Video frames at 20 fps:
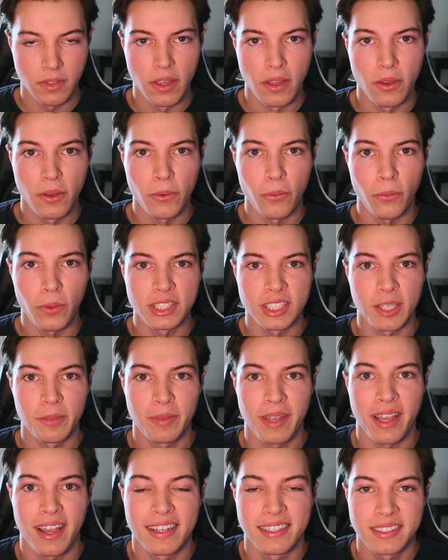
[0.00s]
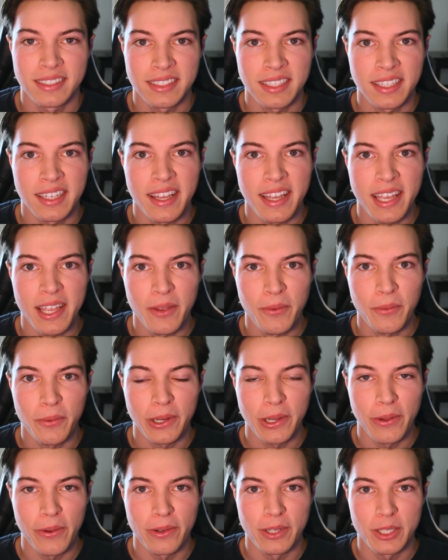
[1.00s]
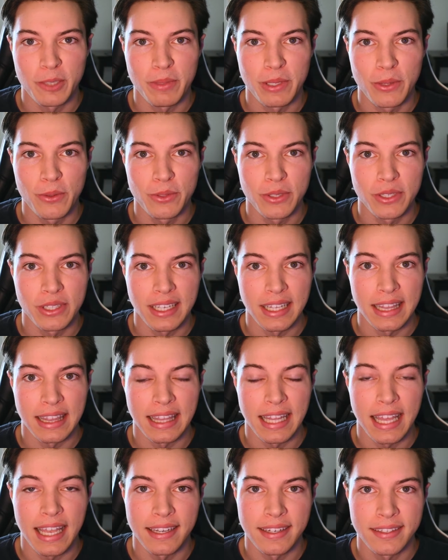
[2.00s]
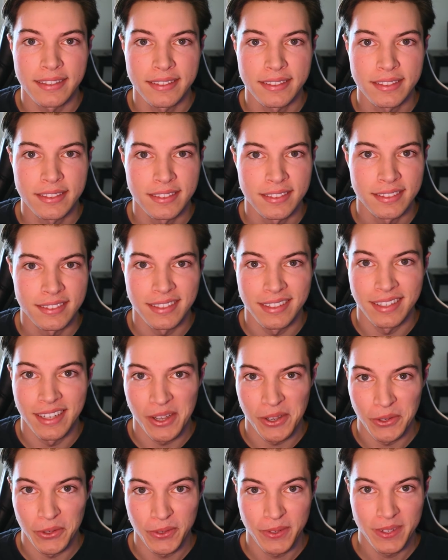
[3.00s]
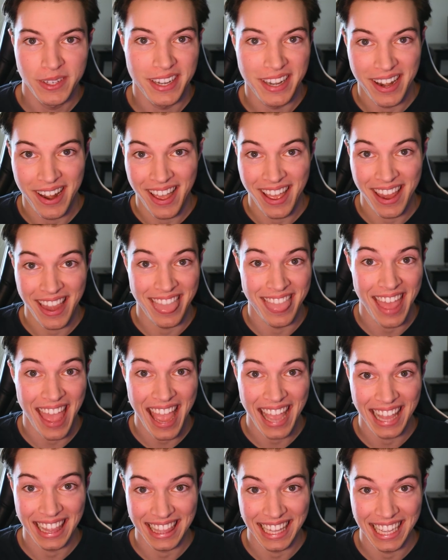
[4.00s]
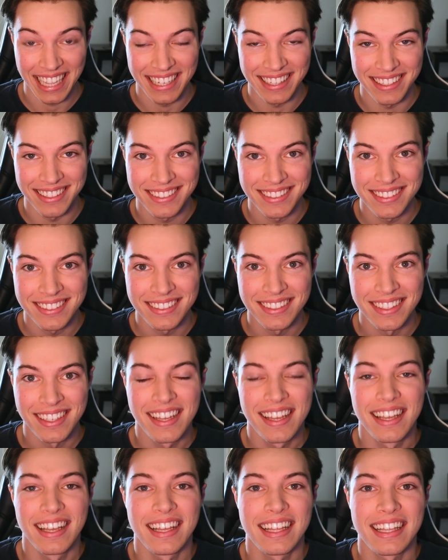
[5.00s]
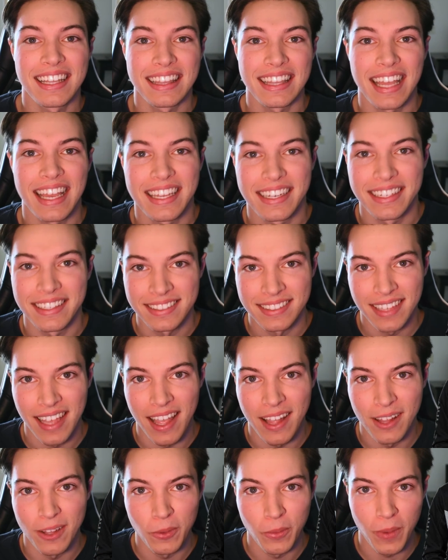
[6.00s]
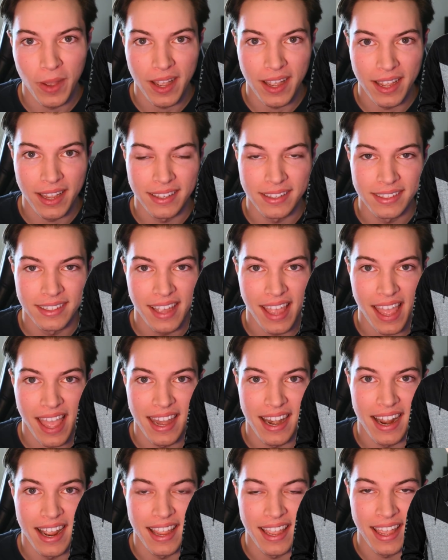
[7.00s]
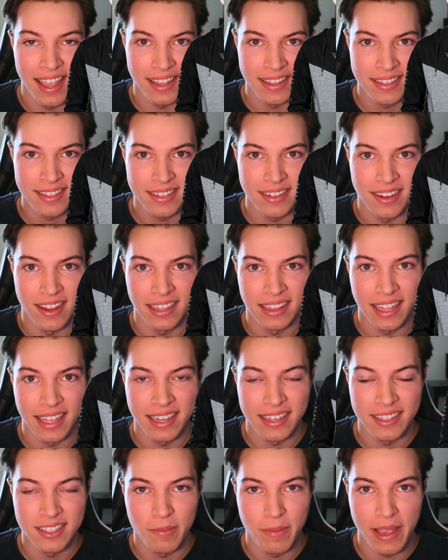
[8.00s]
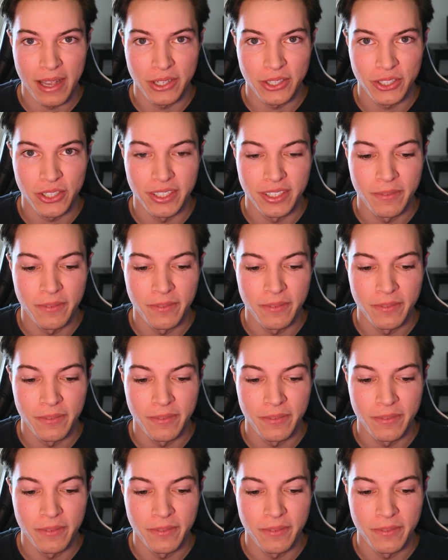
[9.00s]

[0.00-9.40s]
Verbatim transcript: What's up, guys? Today we're going to be using Lynis. No, not that Lynis. Lynis, L Y N I S, not Linus Sebastian,